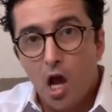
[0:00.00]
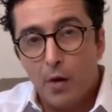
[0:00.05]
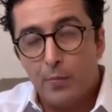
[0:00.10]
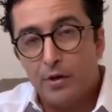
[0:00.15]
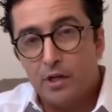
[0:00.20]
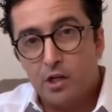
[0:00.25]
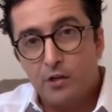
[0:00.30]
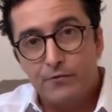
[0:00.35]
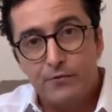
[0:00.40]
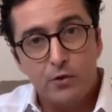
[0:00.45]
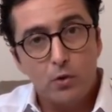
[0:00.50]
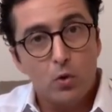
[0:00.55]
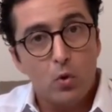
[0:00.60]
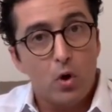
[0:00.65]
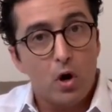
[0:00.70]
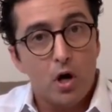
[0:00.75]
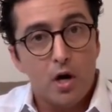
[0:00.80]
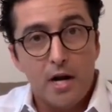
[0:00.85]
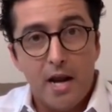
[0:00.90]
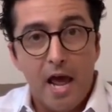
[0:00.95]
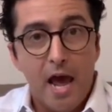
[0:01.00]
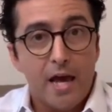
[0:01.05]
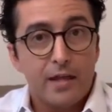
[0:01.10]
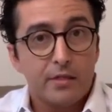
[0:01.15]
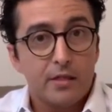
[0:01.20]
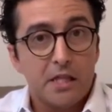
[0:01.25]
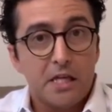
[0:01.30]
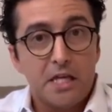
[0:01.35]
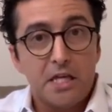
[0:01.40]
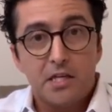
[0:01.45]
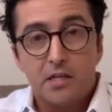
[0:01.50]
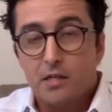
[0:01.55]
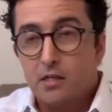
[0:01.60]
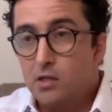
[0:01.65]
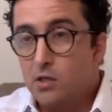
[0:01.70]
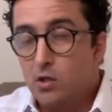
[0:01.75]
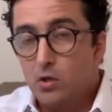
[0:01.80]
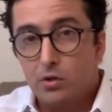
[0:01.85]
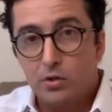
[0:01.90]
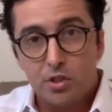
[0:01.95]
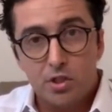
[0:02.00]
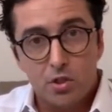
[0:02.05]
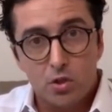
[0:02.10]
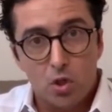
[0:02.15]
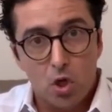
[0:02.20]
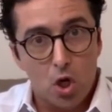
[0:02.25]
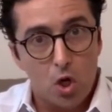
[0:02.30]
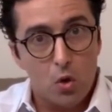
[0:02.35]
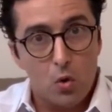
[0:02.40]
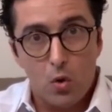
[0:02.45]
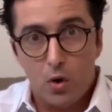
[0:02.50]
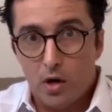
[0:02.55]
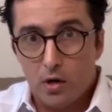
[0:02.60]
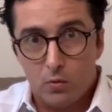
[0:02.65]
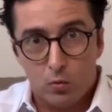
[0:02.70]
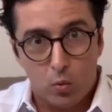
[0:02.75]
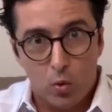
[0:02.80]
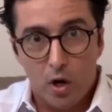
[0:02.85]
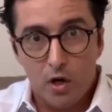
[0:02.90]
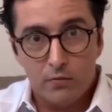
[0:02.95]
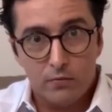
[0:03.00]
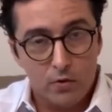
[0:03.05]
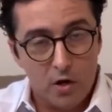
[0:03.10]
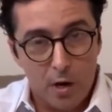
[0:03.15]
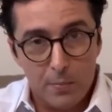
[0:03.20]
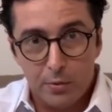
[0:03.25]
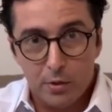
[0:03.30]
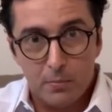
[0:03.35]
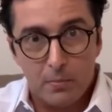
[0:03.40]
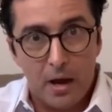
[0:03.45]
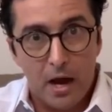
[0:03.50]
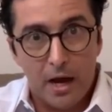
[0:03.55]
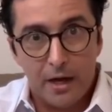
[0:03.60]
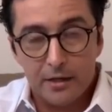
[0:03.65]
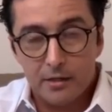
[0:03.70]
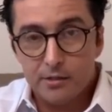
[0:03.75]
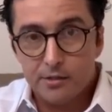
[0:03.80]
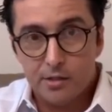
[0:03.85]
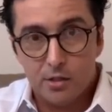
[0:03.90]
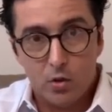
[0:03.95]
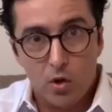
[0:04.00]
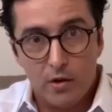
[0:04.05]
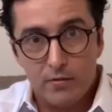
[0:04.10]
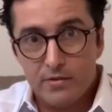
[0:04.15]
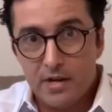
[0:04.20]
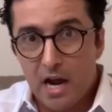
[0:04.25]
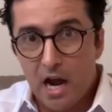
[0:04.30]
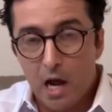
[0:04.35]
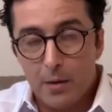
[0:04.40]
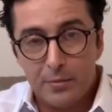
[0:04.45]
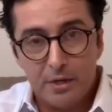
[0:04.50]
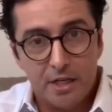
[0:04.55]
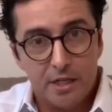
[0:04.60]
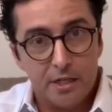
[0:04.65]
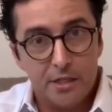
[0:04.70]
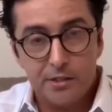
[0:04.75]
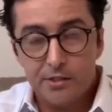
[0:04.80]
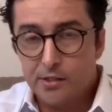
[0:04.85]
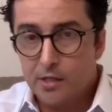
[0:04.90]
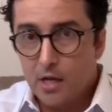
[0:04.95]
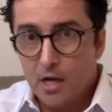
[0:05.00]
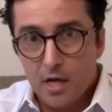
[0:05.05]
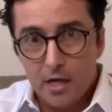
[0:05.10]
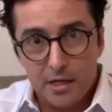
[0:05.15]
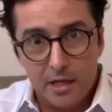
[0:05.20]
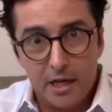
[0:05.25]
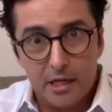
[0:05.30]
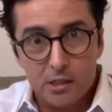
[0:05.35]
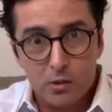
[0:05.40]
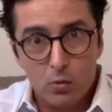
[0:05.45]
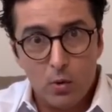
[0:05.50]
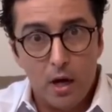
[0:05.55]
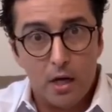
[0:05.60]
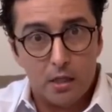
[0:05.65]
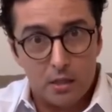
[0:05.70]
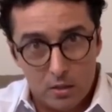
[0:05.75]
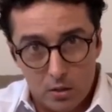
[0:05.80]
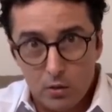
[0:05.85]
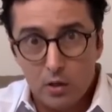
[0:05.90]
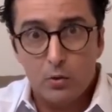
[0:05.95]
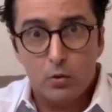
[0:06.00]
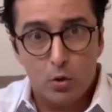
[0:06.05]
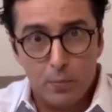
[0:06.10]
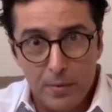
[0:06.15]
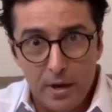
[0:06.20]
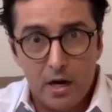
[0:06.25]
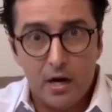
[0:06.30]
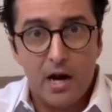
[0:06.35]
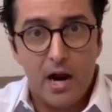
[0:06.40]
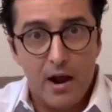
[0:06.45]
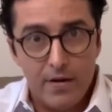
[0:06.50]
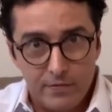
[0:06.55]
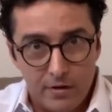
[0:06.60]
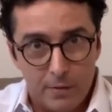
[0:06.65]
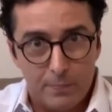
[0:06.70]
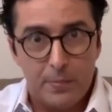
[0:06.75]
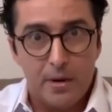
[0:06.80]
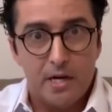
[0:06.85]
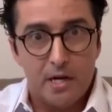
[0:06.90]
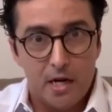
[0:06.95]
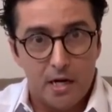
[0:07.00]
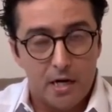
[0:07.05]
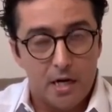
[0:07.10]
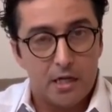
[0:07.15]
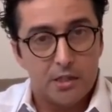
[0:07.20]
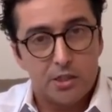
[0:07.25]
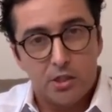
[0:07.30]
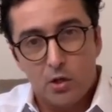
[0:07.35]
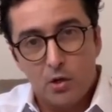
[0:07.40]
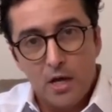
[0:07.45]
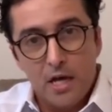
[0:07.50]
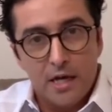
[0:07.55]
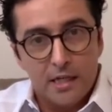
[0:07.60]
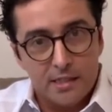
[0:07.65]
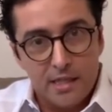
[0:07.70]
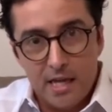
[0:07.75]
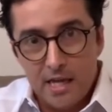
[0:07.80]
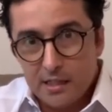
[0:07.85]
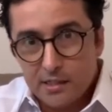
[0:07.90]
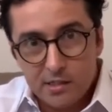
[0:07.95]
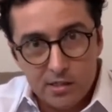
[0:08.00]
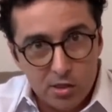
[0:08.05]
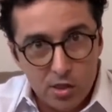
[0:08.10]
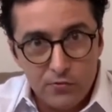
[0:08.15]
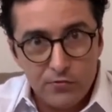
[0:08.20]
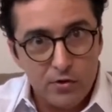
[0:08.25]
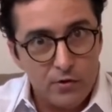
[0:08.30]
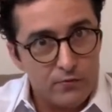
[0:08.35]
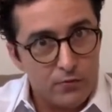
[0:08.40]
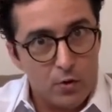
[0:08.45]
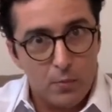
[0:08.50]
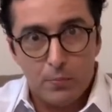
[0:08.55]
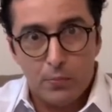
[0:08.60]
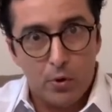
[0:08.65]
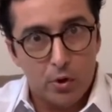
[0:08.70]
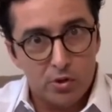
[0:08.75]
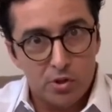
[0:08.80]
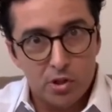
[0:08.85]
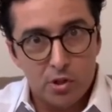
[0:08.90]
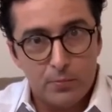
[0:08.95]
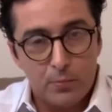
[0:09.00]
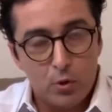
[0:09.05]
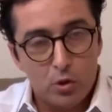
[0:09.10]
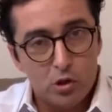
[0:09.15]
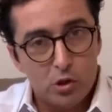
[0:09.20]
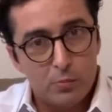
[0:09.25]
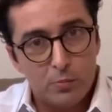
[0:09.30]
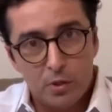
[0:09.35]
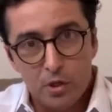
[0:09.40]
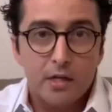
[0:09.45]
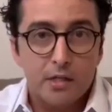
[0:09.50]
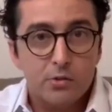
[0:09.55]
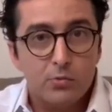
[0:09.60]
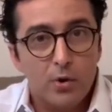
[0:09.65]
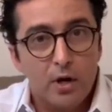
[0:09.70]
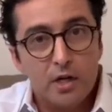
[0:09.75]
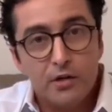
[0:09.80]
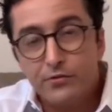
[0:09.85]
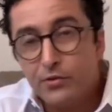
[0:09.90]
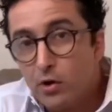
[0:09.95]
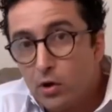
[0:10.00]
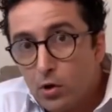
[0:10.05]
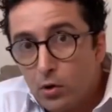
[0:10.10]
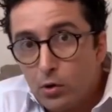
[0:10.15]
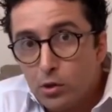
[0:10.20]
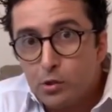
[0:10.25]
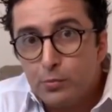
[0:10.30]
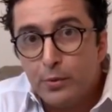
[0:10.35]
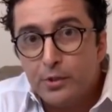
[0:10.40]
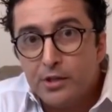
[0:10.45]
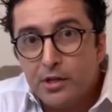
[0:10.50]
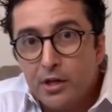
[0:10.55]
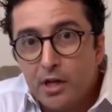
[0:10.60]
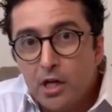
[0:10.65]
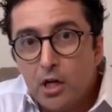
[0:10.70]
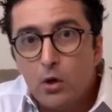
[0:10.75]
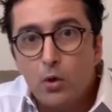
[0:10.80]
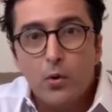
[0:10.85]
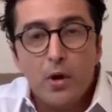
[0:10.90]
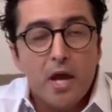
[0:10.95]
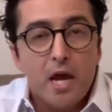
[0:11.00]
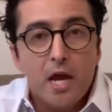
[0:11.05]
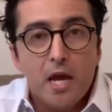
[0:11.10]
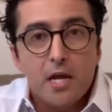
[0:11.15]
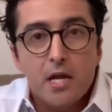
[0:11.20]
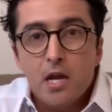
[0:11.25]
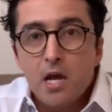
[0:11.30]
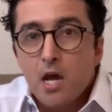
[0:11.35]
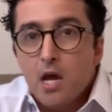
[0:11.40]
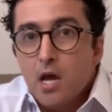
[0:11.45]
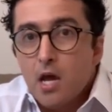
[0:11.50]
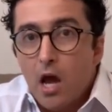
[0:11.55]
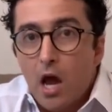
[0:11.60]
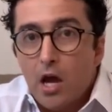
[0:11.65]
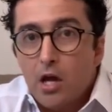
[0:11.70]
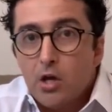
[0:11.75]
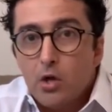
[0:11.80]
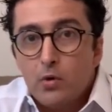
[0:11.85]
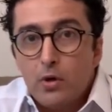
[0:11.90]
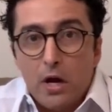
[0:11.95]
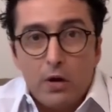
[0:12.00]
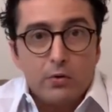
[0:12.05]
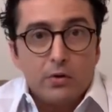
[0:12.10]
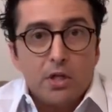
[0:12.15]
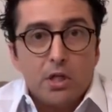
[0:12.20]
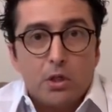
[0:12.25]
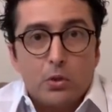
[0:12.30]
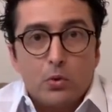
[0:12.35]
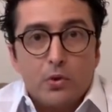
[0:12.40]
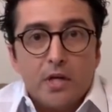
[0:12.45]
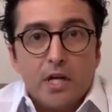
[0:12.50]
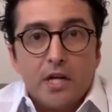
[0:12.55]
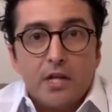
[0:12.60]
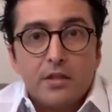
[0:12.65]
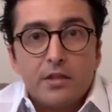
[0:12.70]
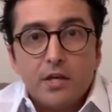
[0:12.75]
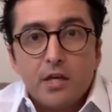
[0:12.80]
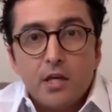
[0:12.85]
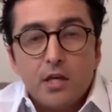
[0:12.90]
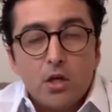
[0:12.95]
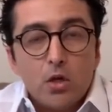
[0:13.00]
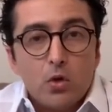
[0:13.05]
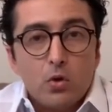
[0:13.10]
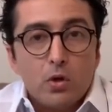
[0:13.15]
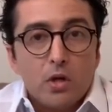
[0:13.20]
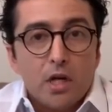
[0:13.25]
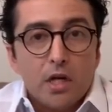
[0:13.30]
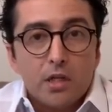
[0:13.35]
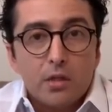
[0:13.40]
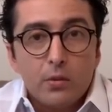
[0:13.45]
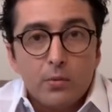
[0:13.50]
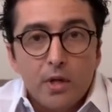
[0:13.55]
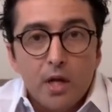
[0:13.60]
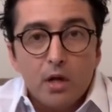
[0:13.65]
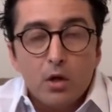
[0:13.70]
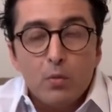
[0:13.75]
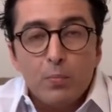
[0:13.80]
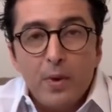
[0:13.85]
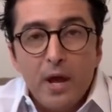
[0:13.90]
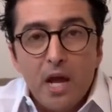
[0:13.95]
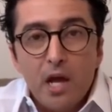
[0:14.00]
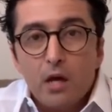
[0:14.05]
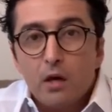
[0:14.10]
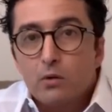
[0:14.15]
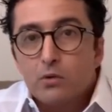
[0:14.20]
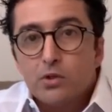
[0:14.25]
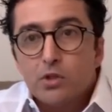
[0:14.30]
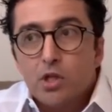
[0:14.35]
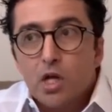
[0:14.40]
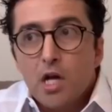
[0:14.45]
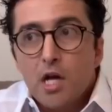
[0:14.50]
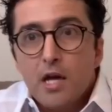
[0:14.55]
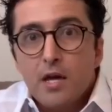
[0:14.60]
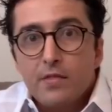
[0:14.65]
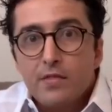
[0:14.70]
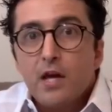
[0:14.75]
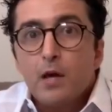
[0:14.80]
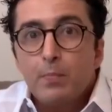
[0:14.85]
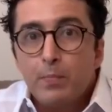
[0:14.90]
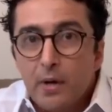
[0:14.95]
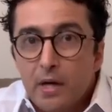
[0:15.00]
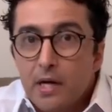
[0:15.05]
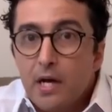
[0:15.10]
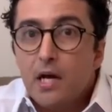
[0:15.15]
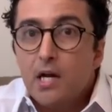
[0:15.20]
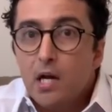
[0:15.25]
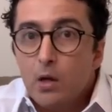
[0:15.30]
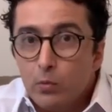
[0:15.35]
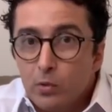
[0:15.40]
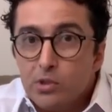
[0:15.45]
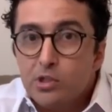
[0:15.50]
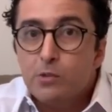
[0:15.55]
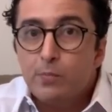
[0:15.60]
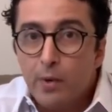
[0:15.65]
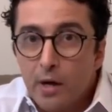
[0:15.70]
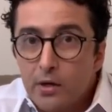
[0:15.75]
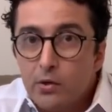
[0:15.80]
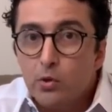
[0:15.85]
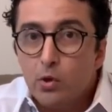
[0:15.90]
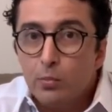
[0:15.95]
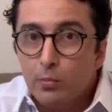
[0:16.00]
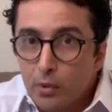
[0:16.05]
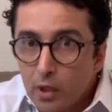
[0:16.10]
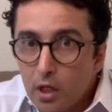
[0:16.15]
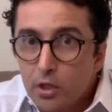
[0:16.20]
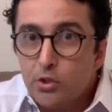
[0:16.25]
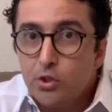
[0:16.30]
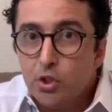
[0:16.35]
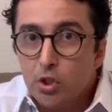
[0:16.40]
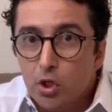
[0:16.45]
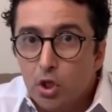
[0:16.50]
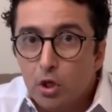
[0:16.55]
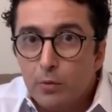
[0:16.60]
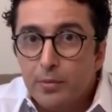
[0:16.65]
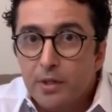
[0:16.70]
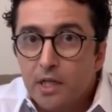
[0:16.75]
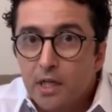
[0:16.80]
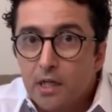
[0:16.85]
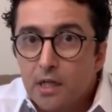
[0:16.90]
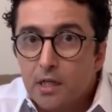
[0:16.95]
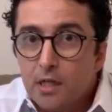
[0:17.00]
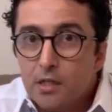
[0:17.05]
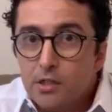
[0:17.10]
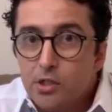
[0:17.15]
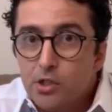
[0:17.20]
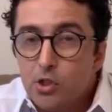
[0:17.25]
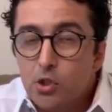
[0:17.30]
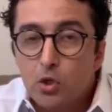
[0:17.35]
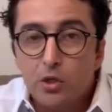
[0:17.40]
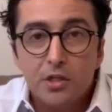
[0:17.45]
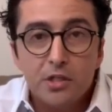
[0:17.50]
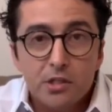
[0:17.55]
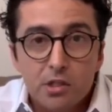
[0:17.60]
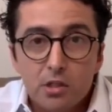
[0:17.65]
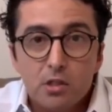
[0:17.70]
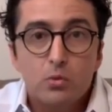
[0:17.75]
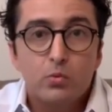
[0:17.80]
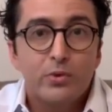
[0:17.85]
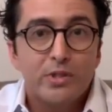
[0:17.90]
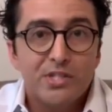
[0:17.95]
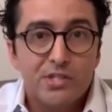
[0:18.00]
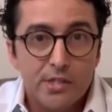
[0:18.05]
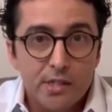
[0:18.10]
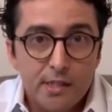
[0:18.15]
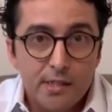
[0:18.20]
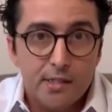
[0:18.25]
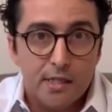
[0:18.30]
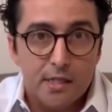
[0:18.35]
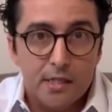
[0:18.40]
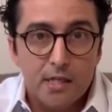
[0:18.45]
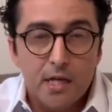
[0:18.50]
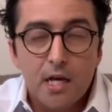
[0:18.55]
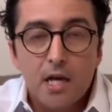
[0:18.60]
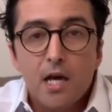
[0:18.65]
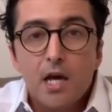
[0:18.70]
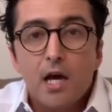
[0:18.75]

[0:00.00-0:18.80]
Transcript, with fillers: But if you are an athlete and you need to go and run a couple miles and you have diabetes, guess what? You, you better have that banana. So it's different from person to person, but it's right. If you're a couch potato and uh, you're not really doing anything, you're like 300 pounds, that banana will spike your blood sugar because you're insulin resistant.